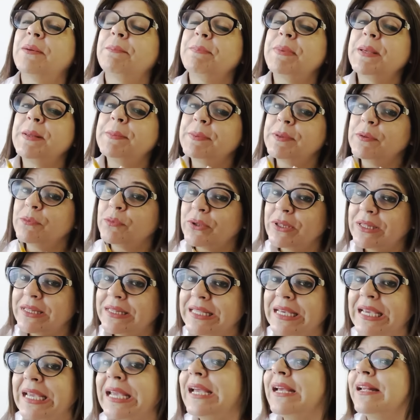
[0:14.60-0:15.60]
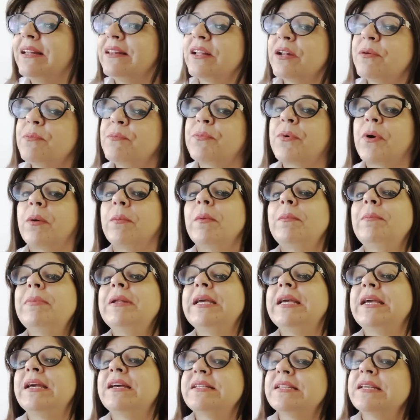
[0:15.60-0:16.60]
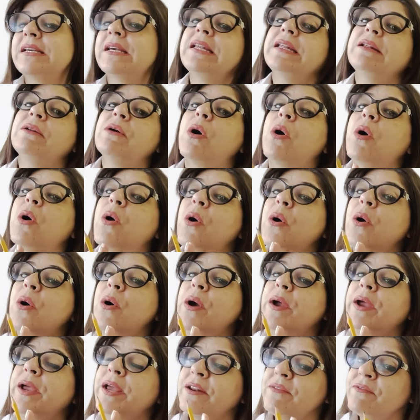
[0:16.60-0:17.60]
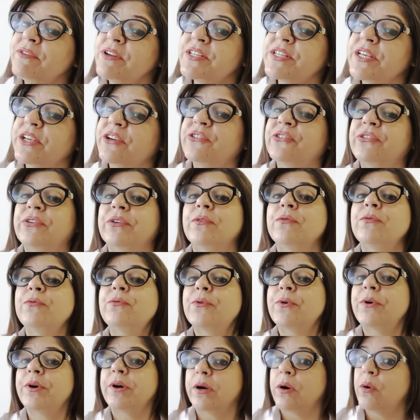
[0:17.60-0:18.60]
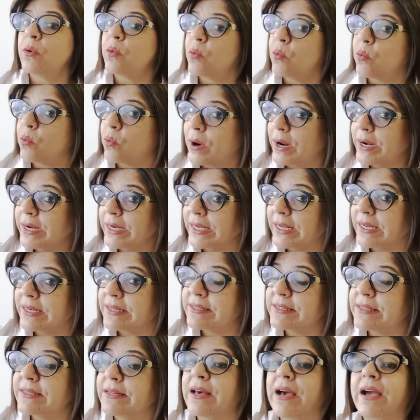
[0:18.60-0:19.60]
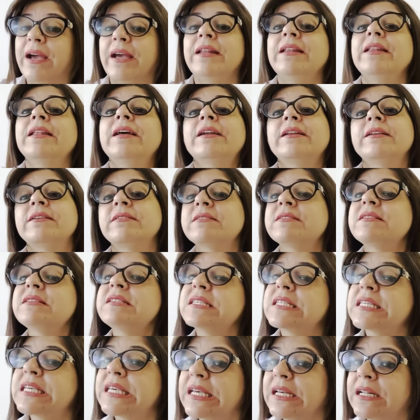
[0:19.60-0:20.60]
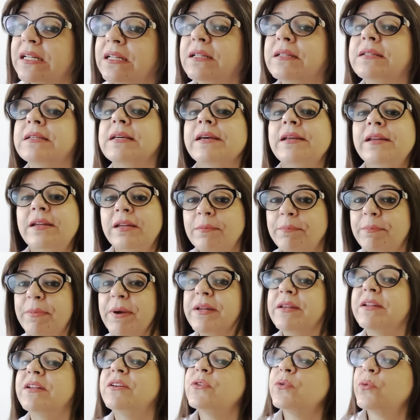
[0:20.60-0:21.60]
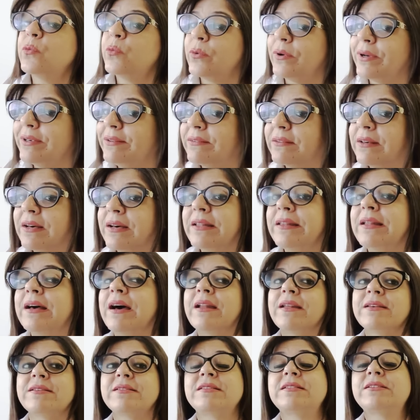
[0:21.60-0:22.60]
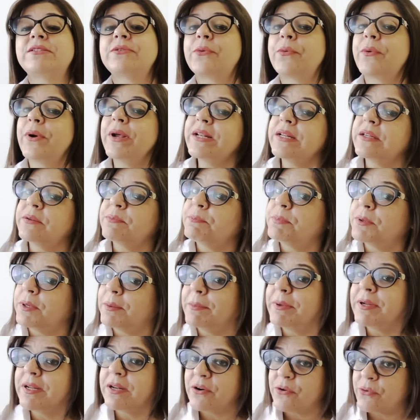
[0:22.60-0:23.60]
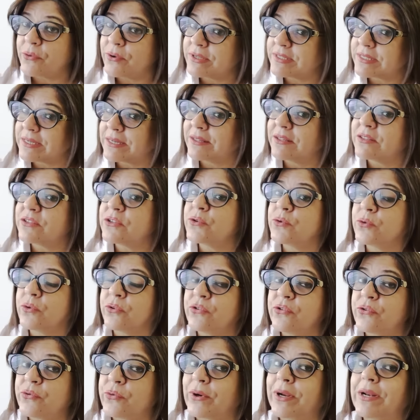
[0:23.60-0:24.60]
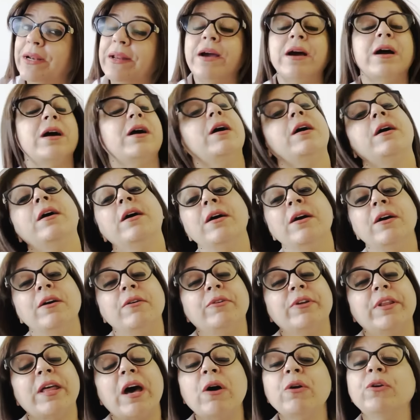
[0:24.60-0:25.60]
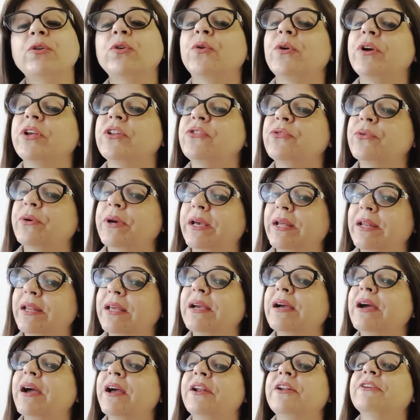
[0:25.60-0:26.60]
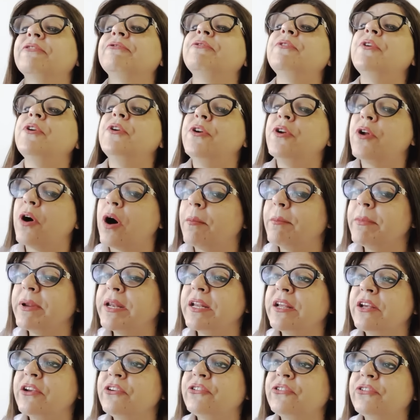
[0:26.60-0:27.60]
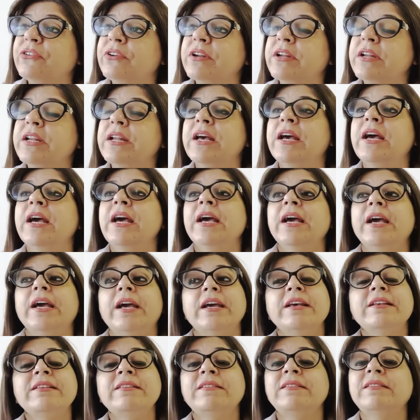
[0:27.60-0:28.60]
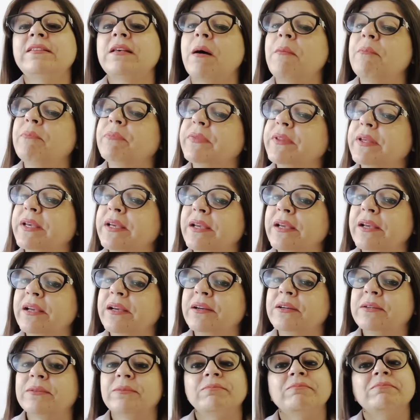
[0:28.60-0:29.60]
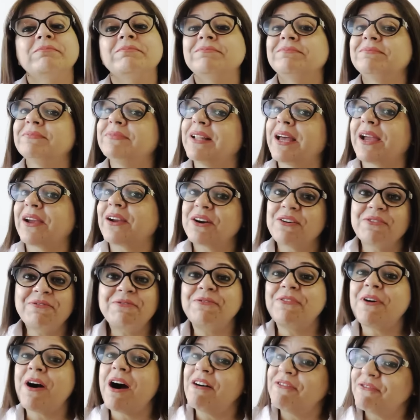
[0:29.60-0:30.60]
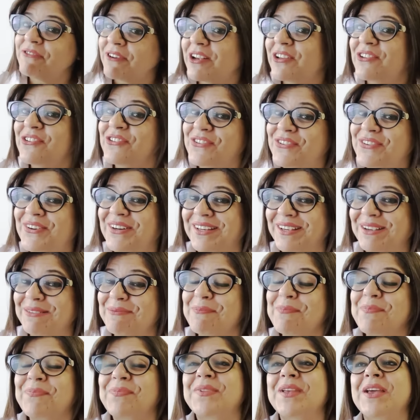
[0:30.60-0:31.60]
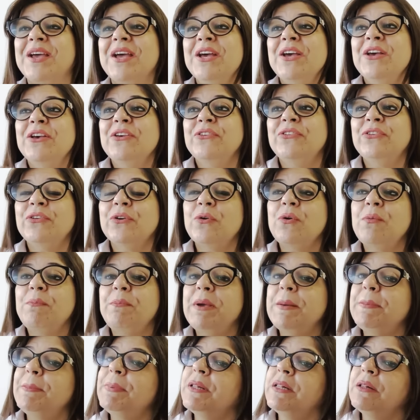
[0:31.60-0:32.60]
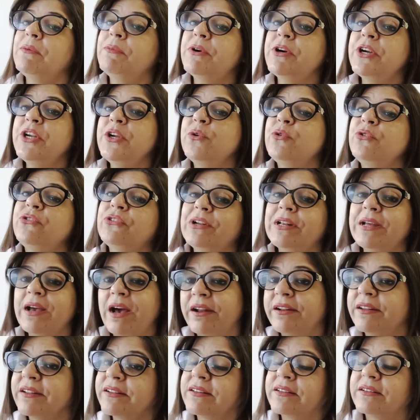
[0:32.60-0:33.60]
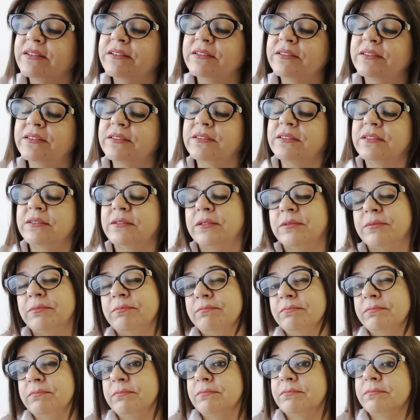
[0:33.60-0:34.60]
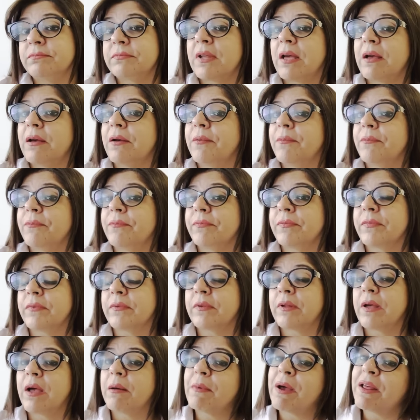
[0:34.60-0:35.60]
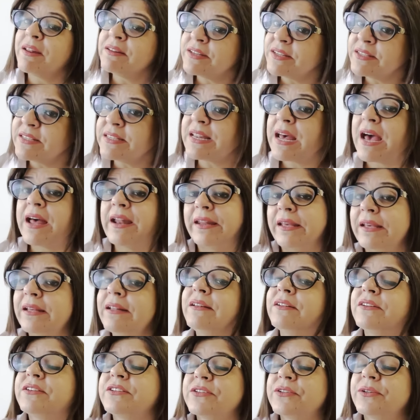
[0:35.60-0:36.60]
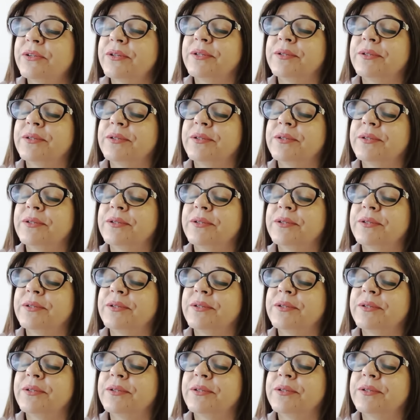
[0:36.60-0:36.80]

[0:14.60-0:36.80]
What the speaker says: people would think that probably getting an invitation for a 189, that is a skilled independent visa, that is direct permanent residence to Australia without going through any kind of nomination, is something like a far-fetched dream. So people were usually under the understanding that